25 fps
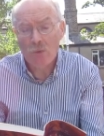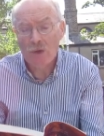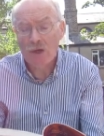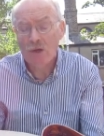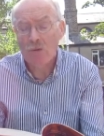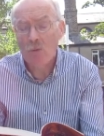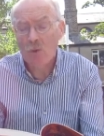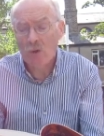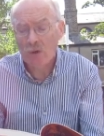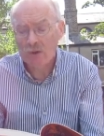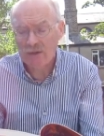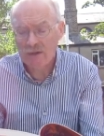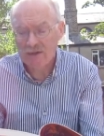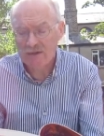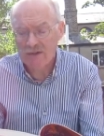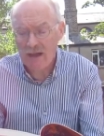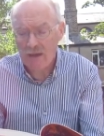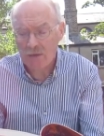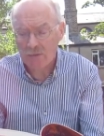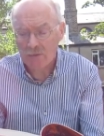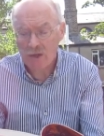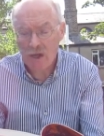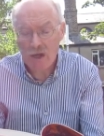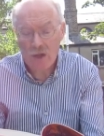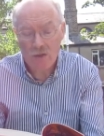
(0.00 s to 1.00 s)
we can work this
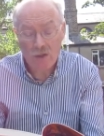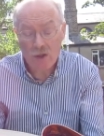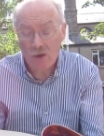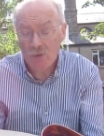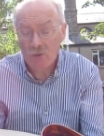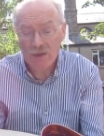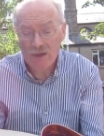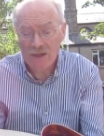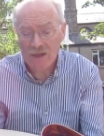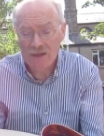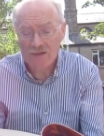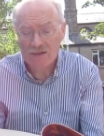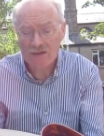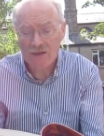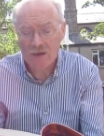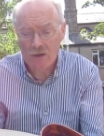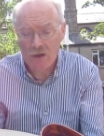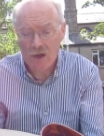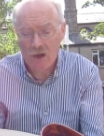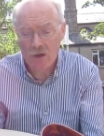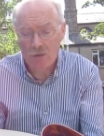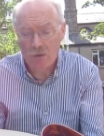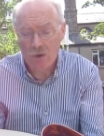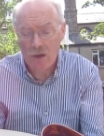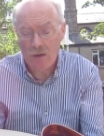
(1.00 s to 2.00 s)
out. No one needs to
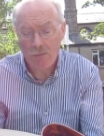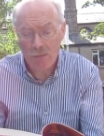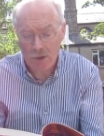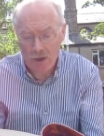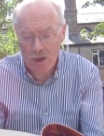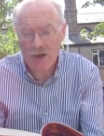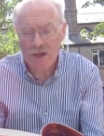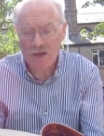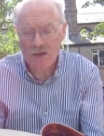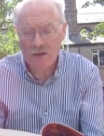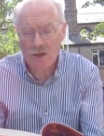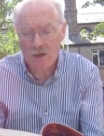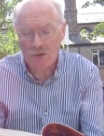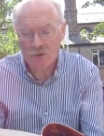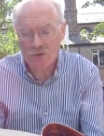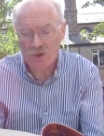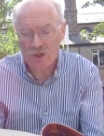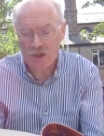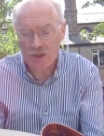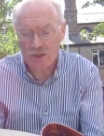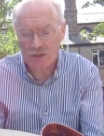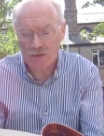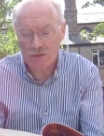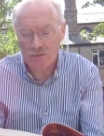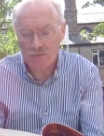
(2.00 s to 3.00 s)
know. But I'd know,
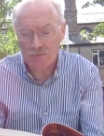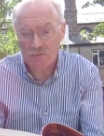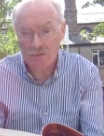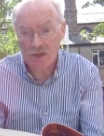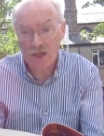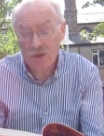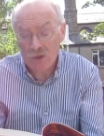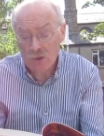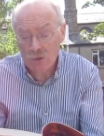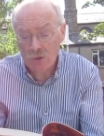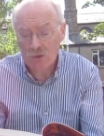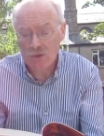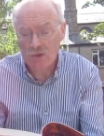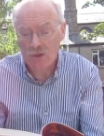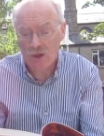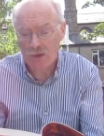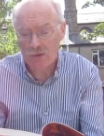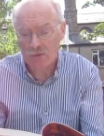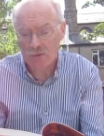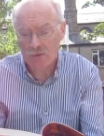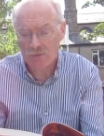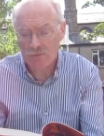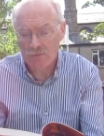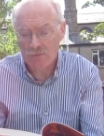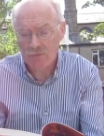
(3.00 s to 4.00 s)
Jake, and you'd
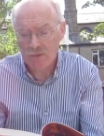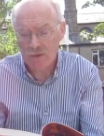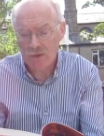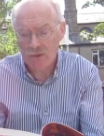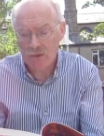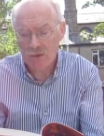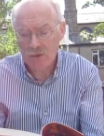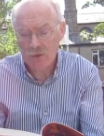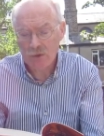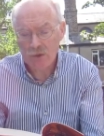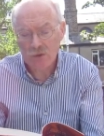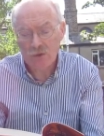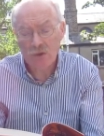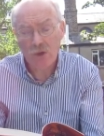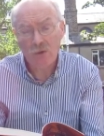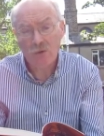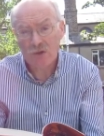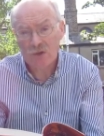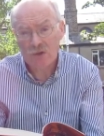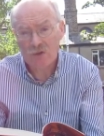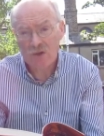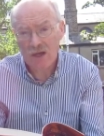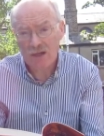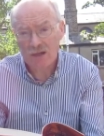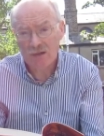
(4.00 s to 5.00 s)
know. You'd know you
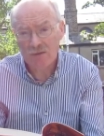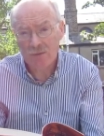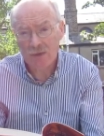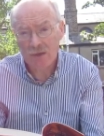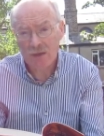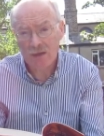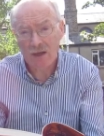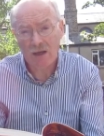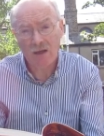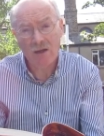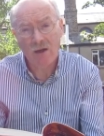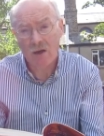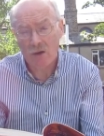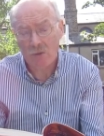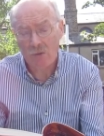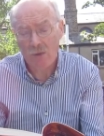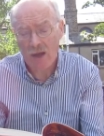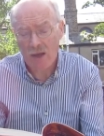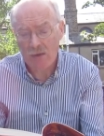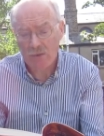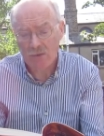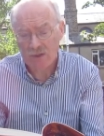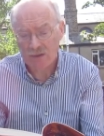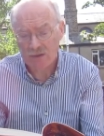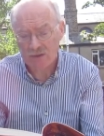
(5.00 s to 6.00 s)
threatened me and got
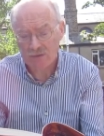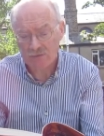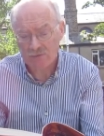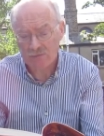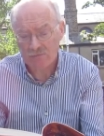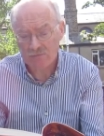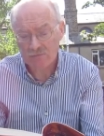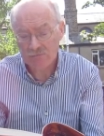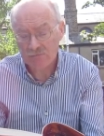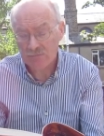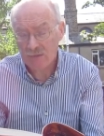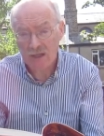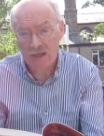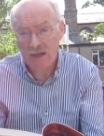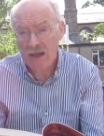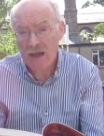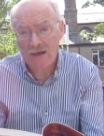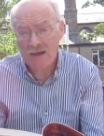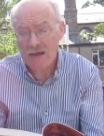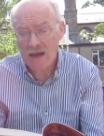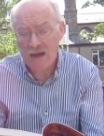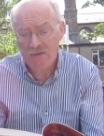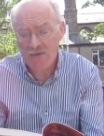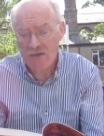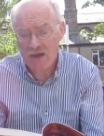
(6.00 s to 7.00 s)
away with it. I
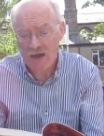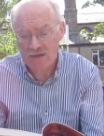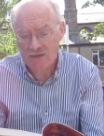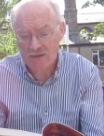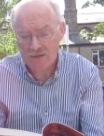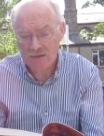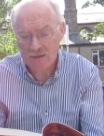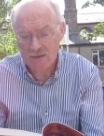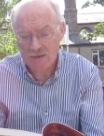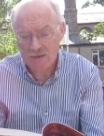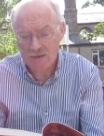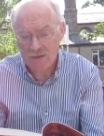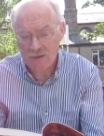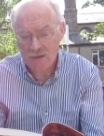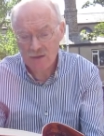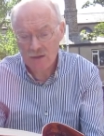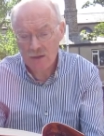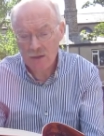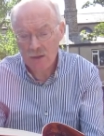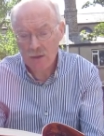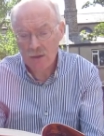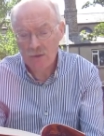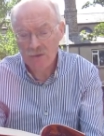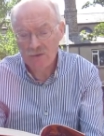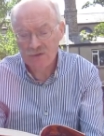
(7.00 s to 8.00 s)
can't have that.
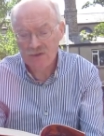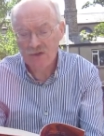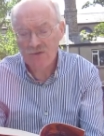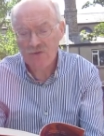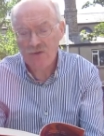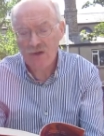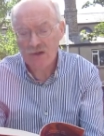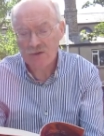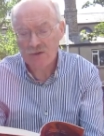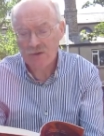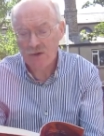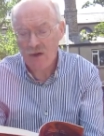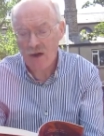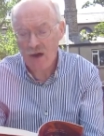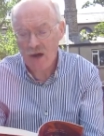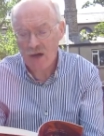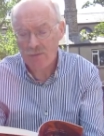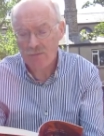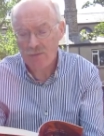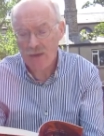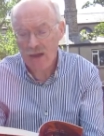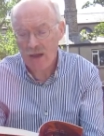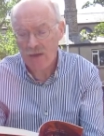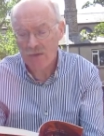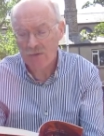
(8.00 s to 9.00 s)
Lucy felt her
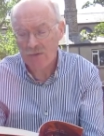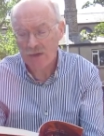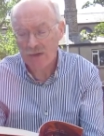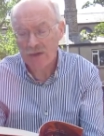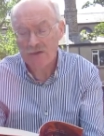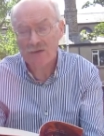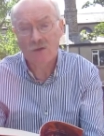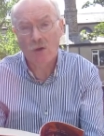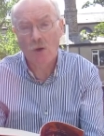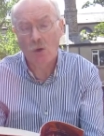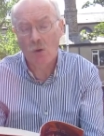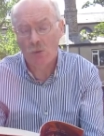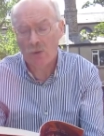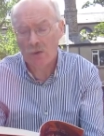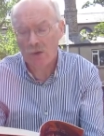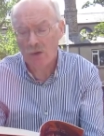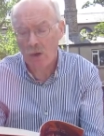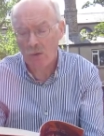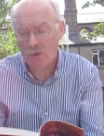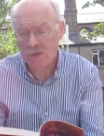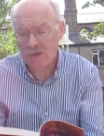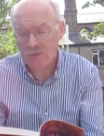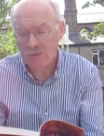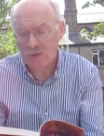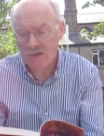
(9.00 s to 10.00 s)
heart pounding as though it were
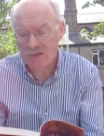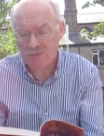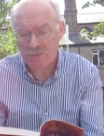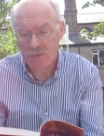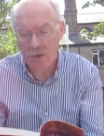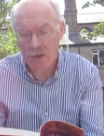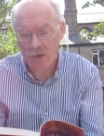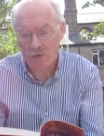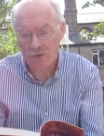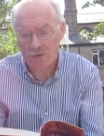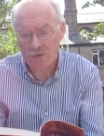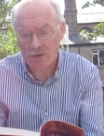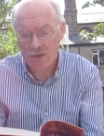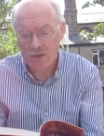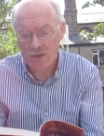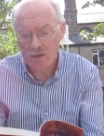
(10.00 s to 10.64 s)
going to explode.